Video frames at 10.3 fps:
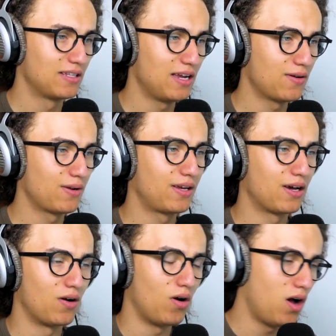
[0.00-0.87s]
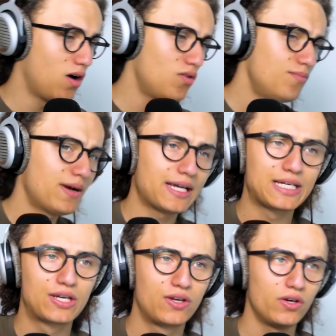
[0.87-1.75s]
There we go. Oh, my
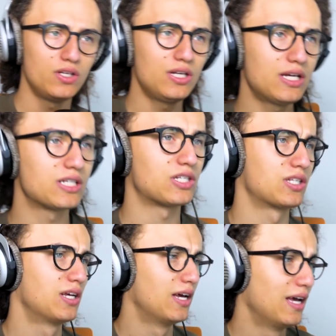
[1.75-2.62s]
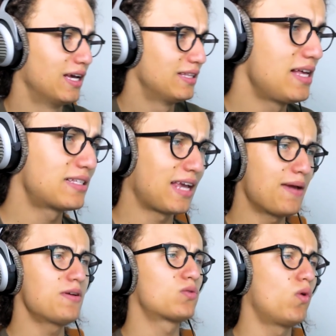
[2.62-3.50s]
goodness. This
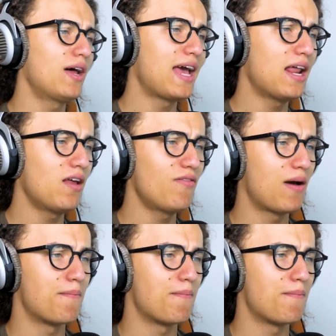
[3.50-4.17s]
game is one hell of a